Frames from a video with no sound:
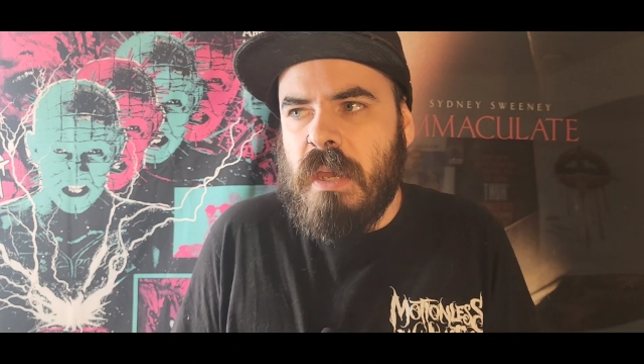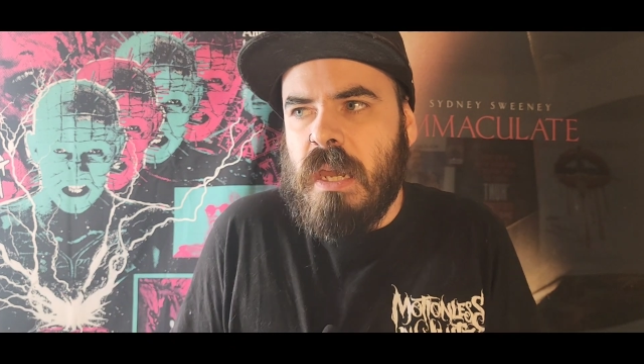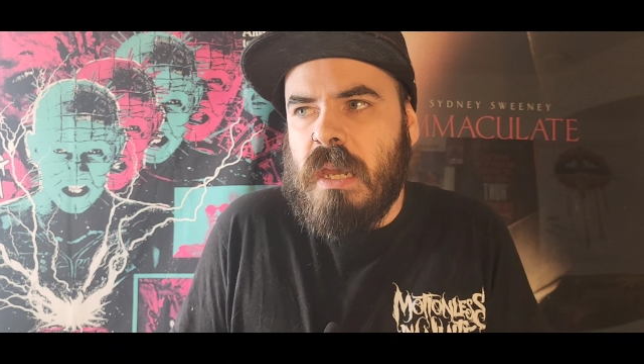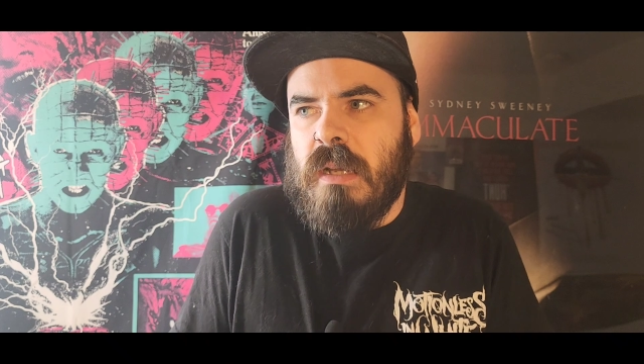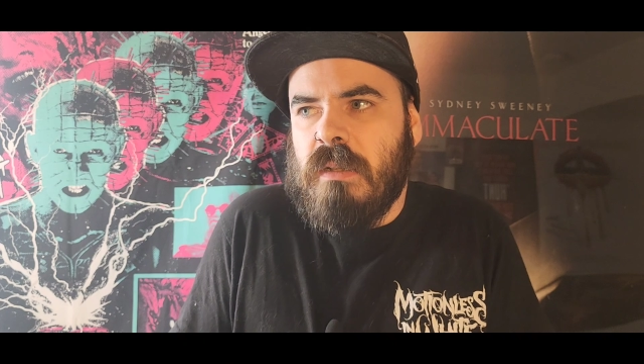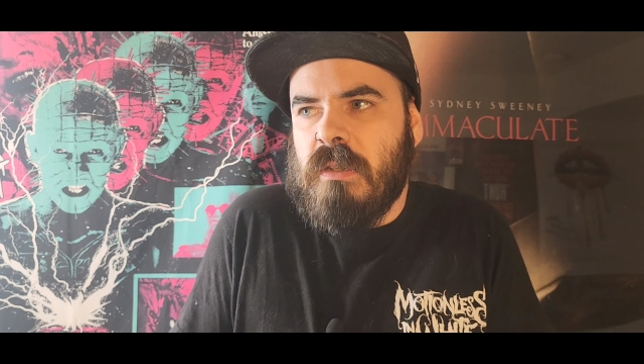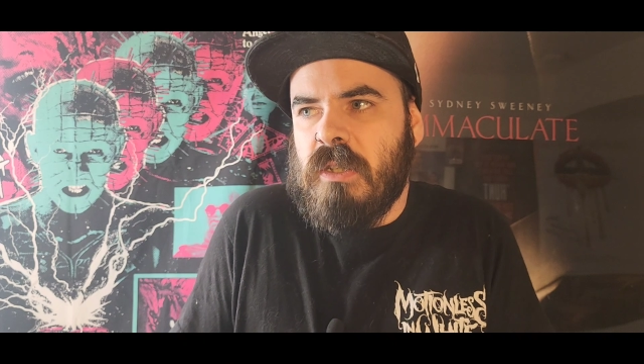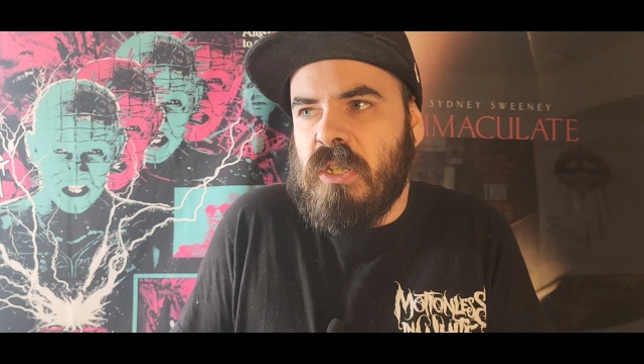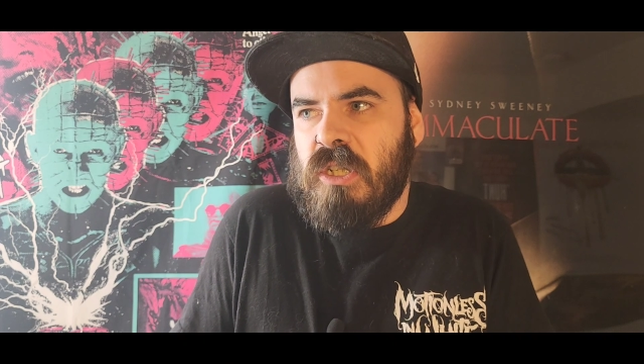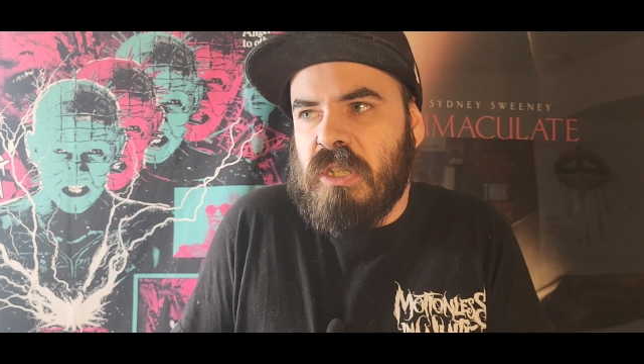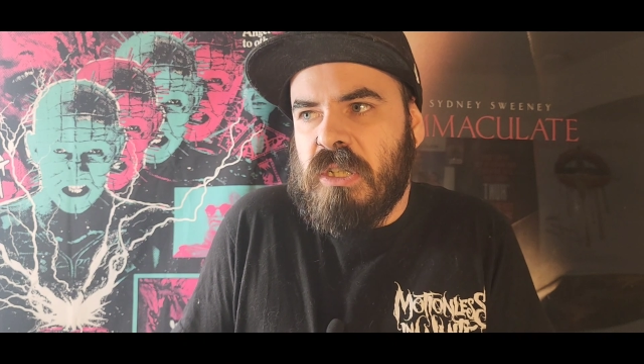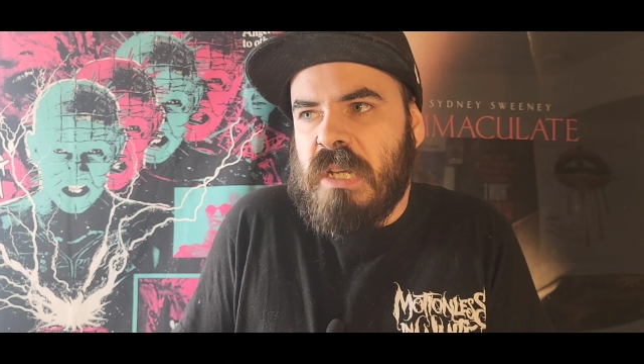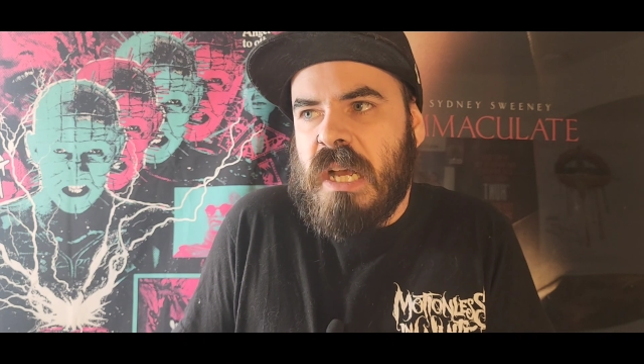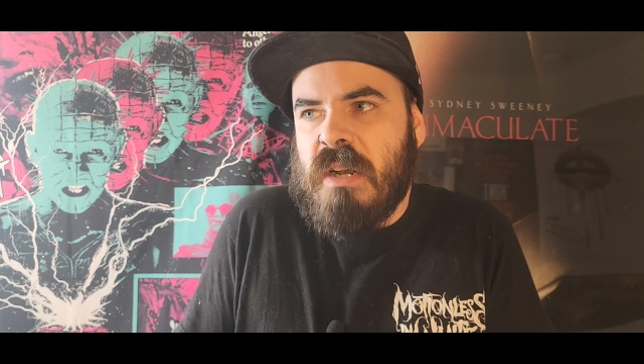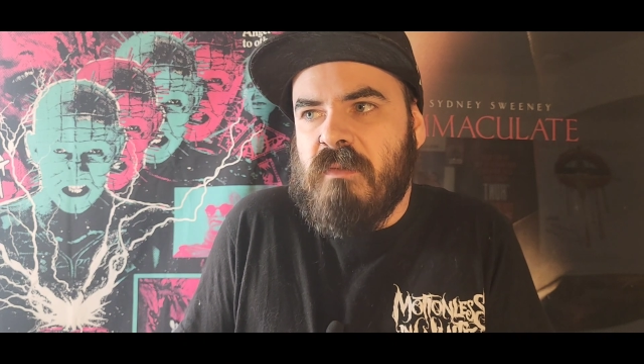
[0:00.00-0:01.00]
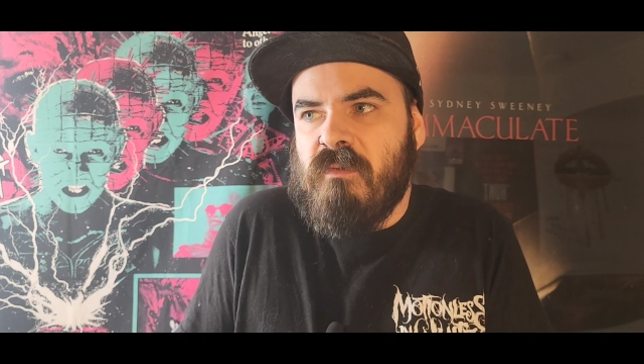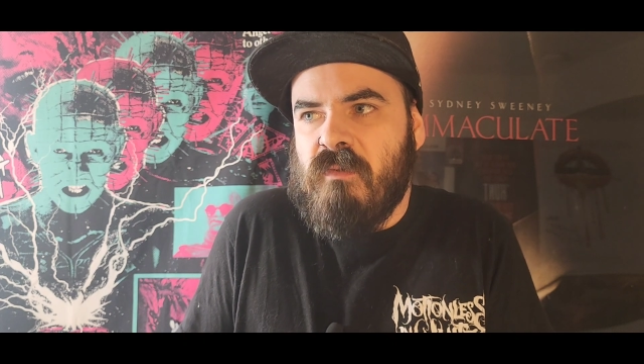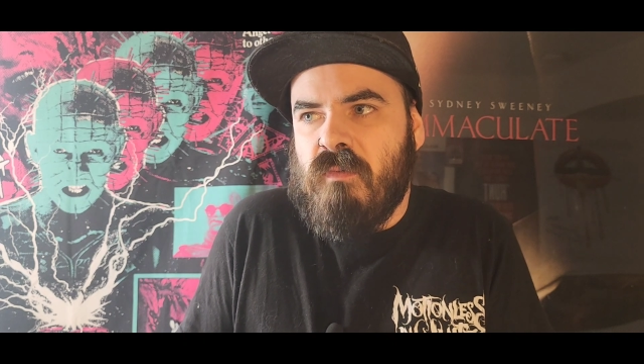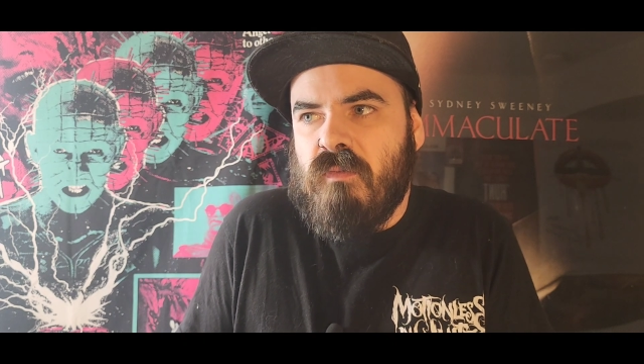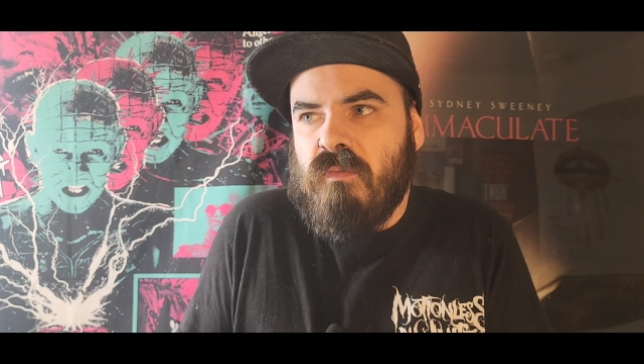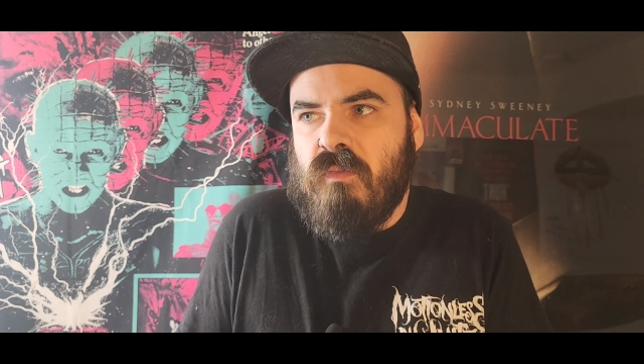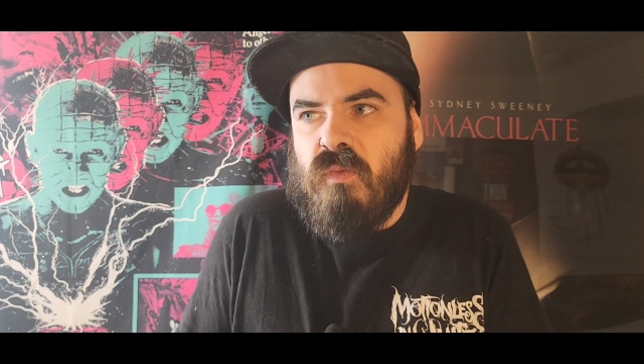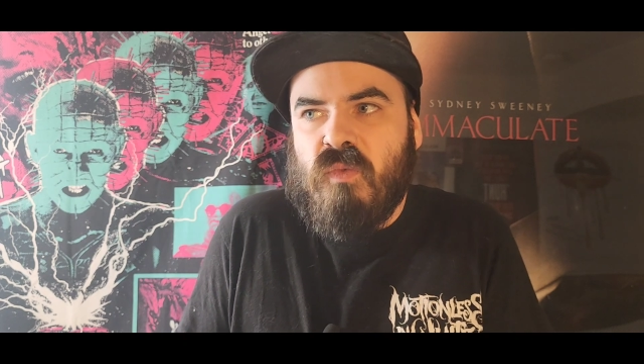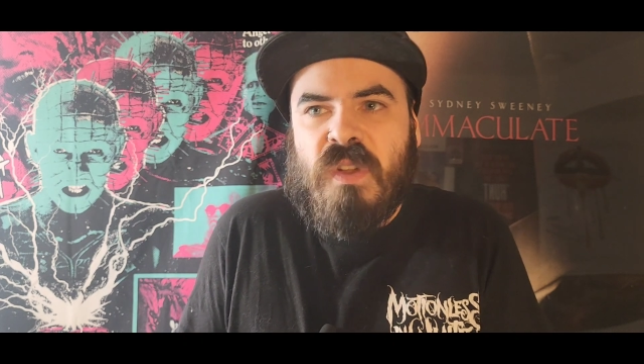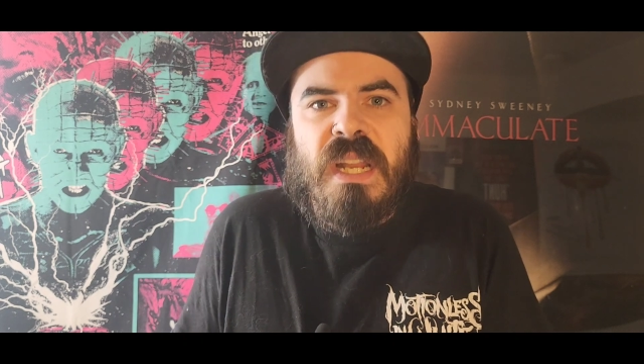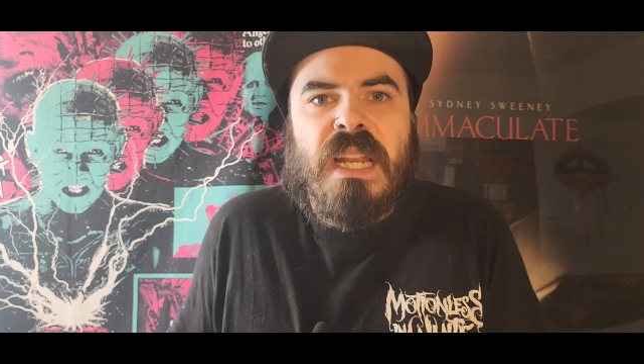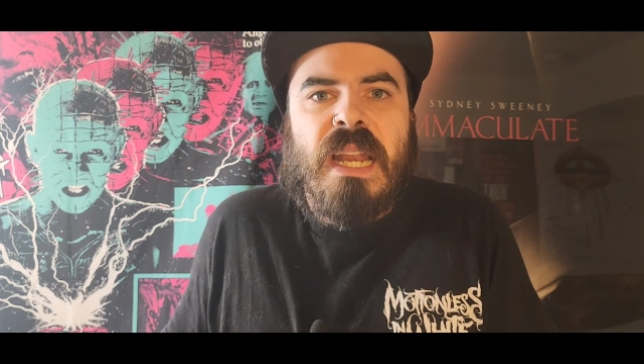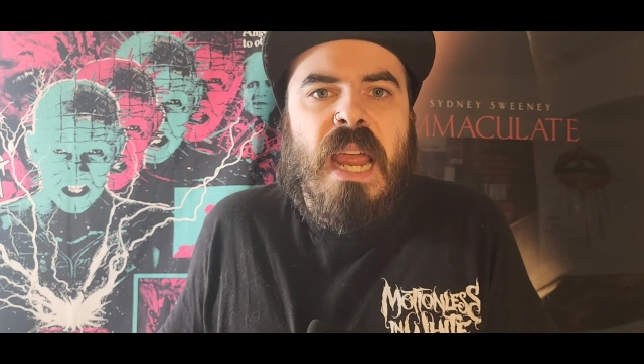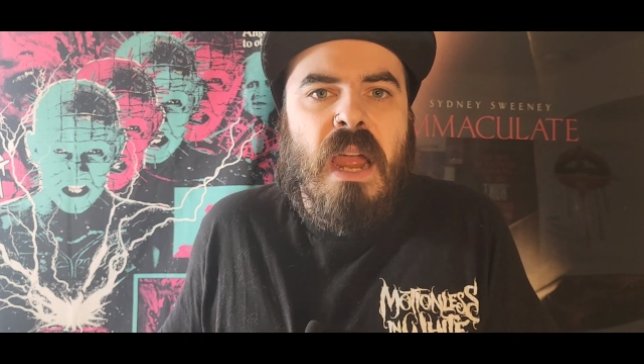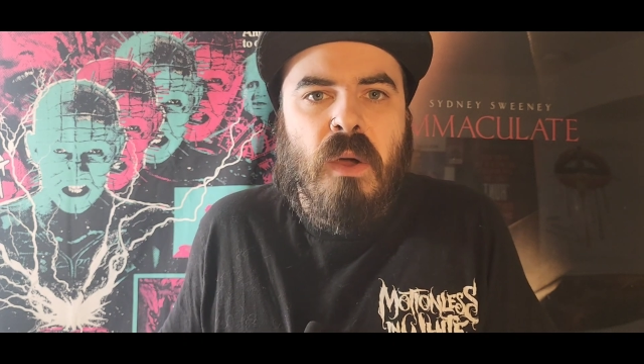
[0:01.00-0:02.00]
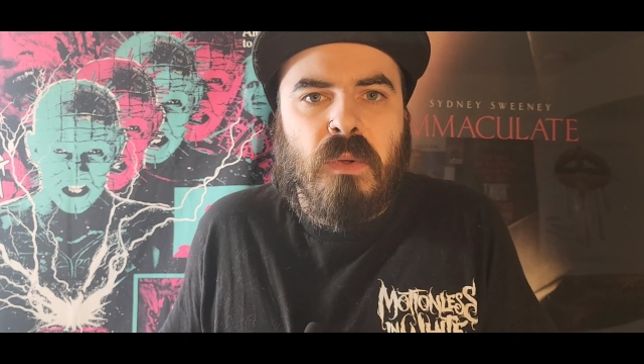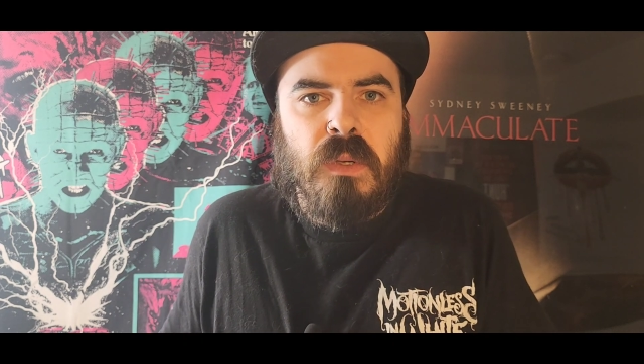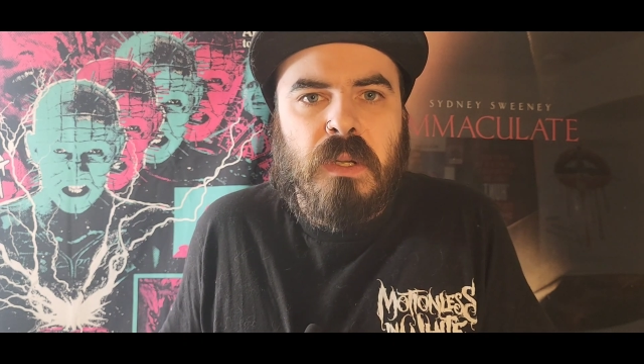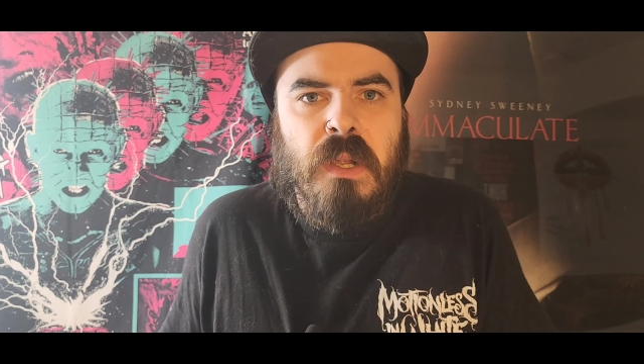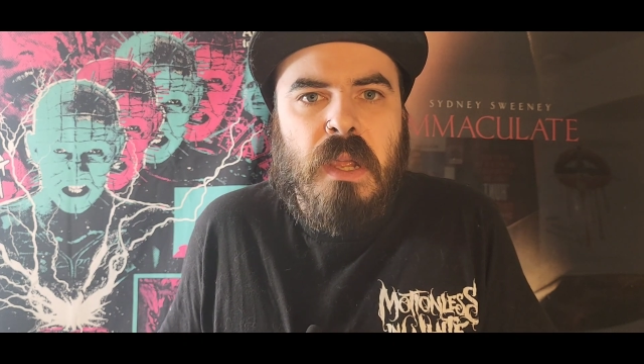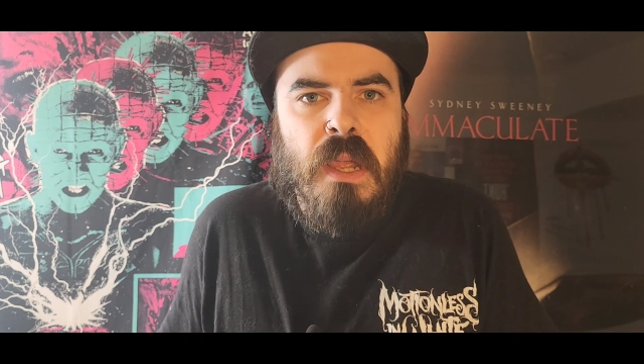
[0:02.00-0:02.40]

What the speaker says: it's just kind of written out.